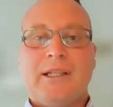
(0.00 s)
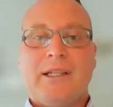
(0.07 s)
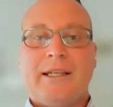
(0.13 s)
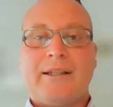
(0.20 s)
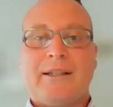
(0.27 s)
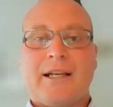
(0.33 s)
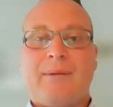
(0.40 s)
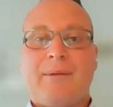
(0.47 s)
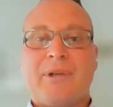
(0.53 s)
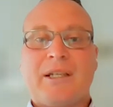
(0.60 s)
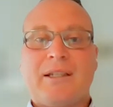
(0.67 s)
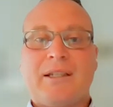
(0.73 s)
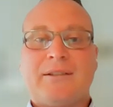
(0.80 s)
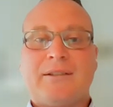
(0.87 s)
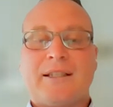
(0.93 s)
in the
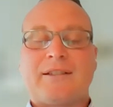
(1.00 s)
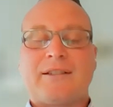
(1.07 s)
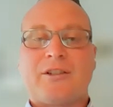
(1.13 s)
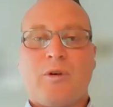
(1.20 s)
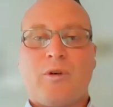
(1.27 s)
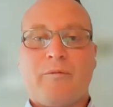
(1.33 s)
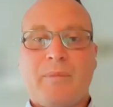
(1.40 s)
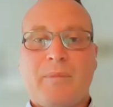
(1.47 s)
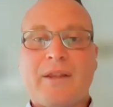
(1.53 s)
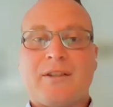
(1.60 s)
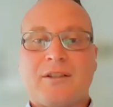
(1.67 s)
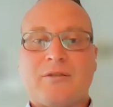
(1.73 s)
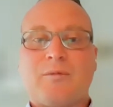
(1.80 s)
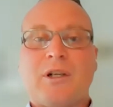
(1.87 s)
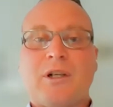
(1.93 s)
coming 6 to 12 months
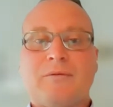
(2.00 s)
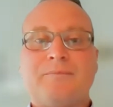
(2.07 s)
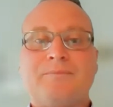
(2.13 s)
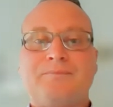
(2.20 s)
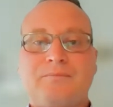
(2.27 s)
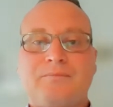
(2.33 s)
as well.